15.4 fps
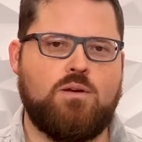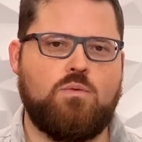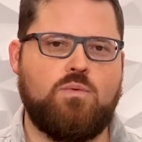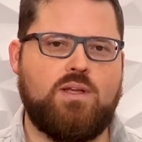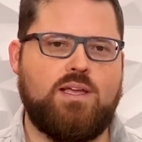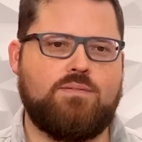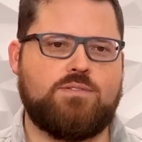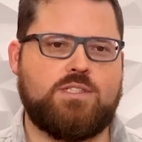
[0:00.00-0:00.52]

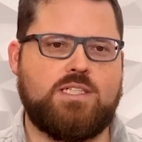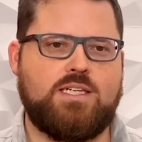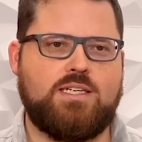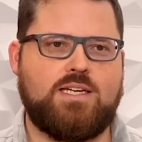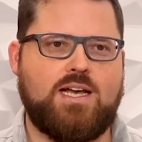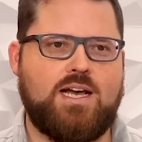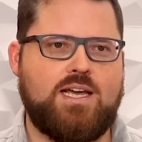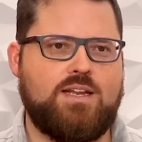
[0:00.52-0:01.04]
We have
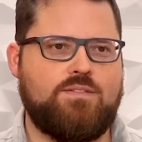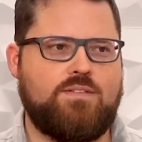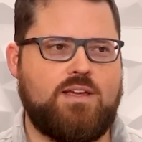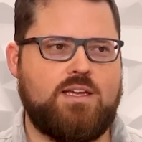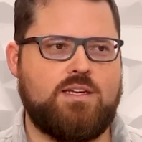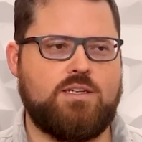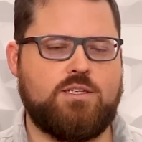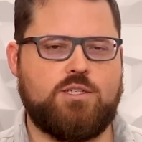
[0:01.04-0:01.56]
seen kind of
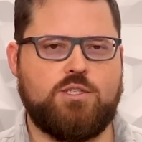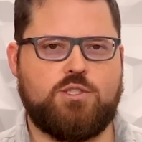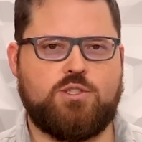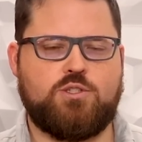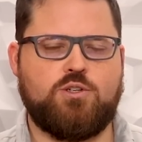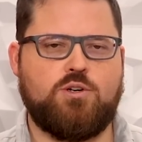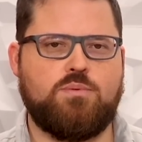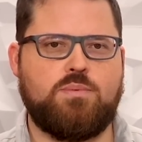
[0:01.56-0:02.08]
a
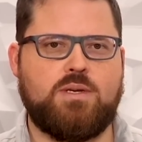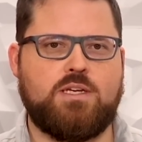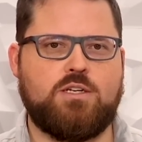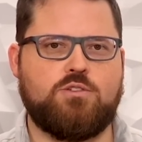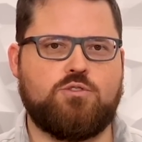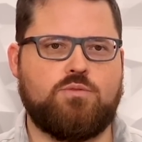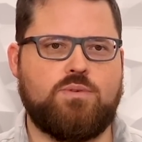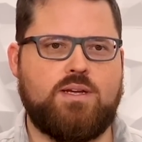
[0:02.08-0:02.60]

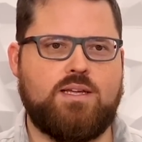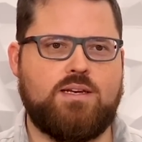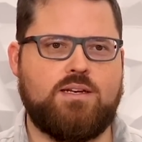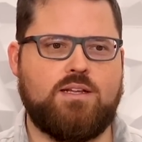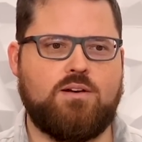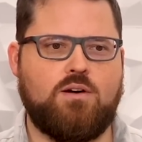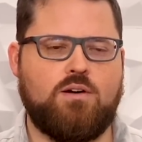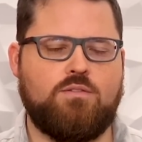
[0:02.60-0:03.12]
disturbing trend
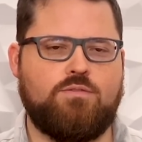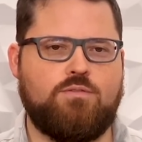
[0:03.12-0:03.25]
at our